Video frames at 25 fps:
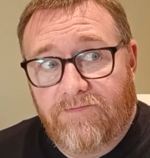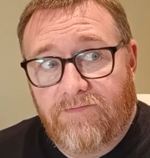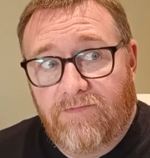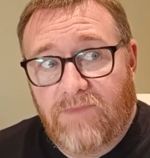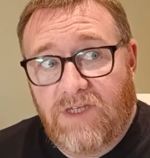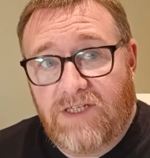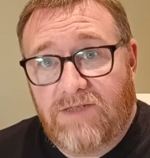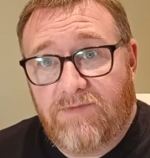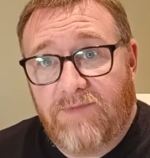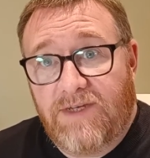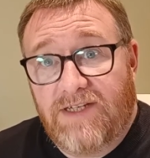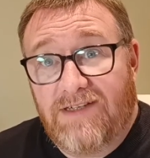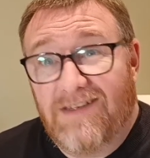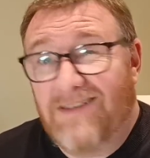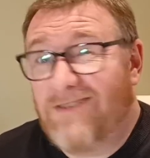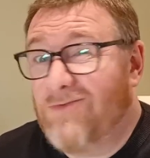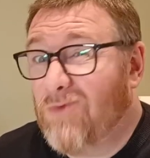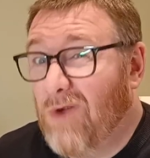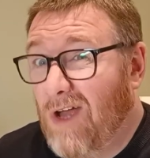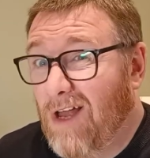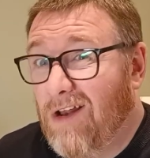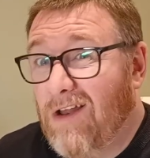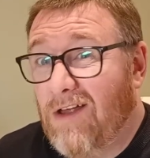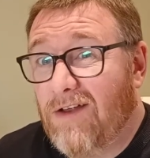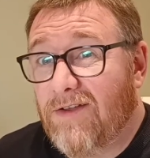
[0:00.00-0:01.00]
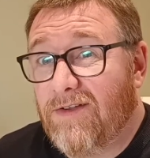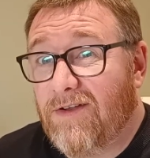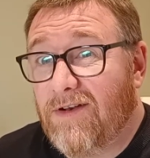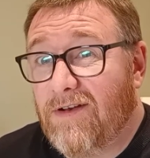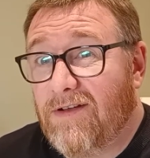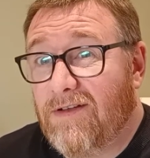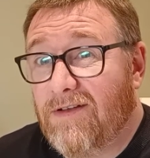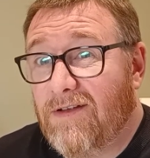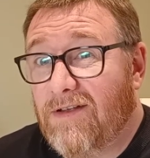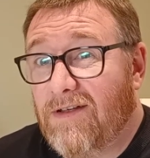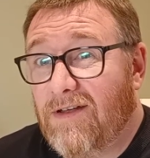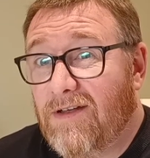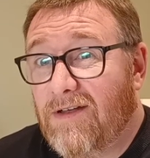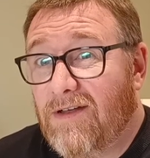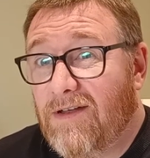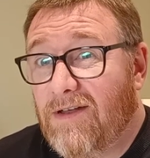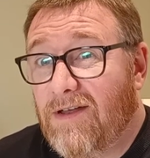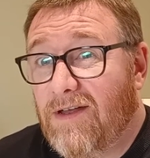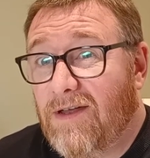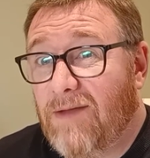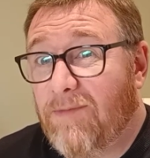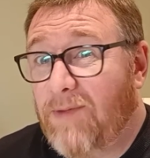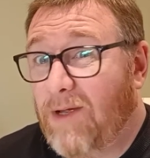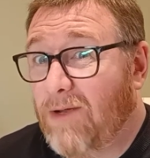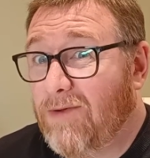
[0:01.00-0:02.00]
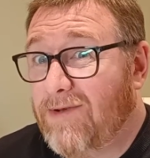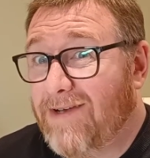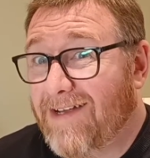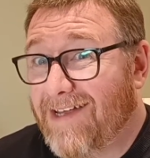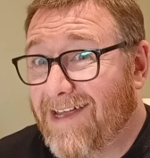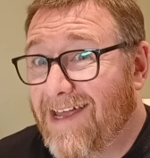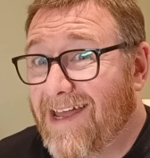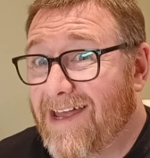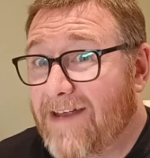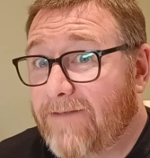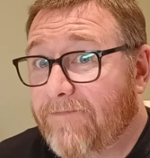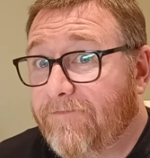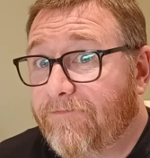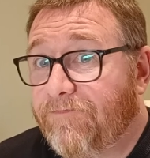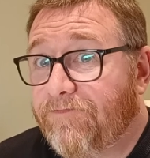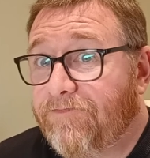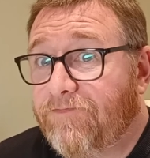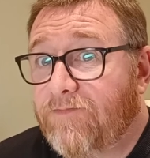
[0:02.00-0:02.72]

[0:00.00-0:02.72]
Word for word: This means it's well under a pound a can.